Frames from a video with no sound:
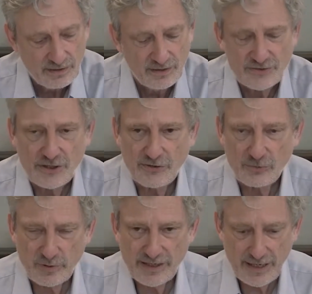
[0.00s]
so
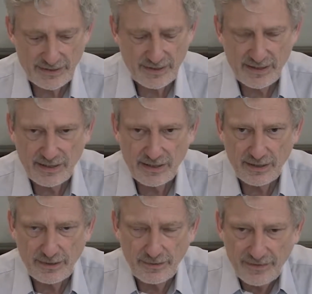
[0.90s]
that we get the
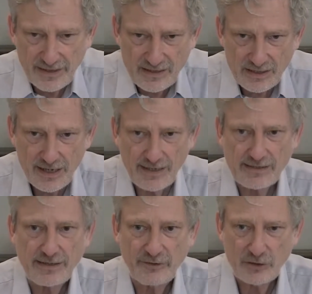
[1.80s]
intellect
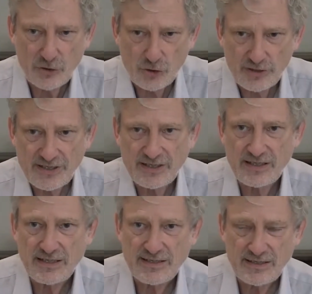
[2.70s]
giving the
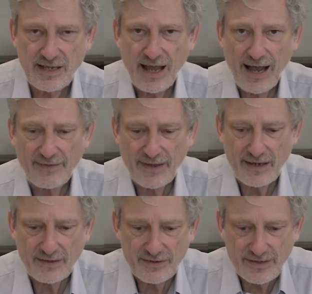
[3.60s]
choices and
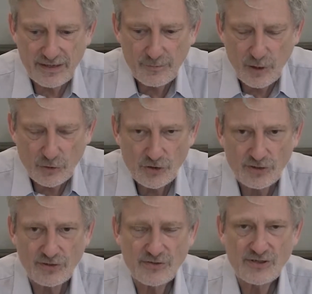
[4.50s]
then the
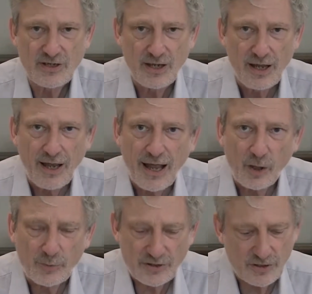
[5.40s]
emotions
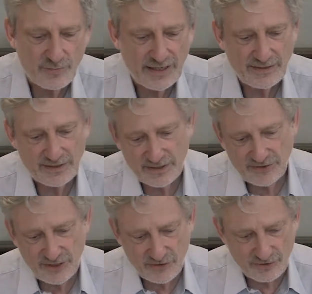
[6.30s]
helping to make the
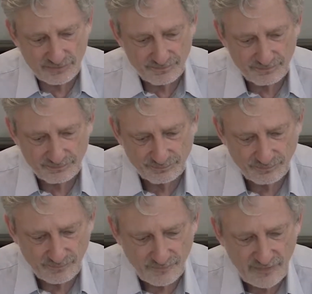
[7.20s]
decision.
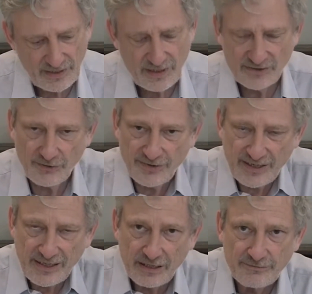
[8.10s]
So
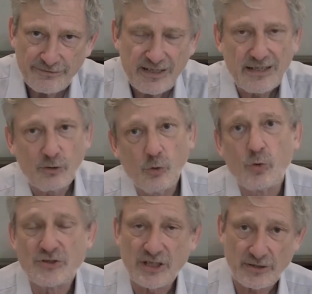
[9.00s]
thinking and feeling
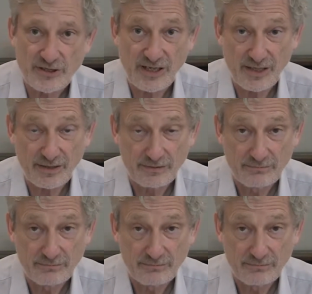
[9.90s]
always go together.